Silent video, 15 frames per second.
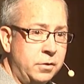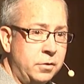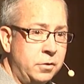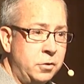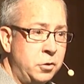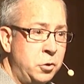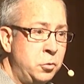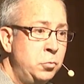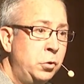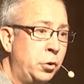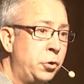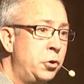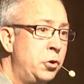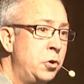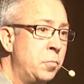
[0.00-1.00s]
You
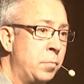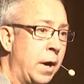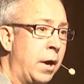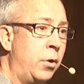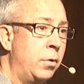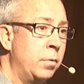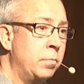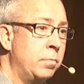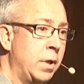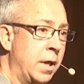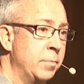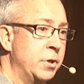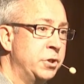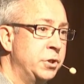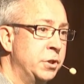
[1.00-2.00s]
learn about
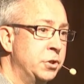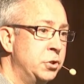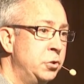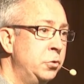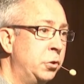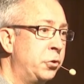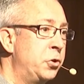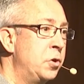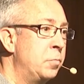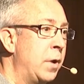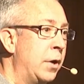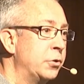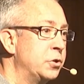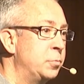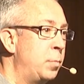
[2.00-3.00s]
blemishes, you learn about
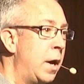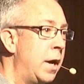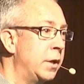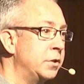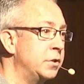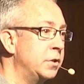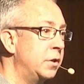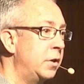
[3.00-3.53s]
spots.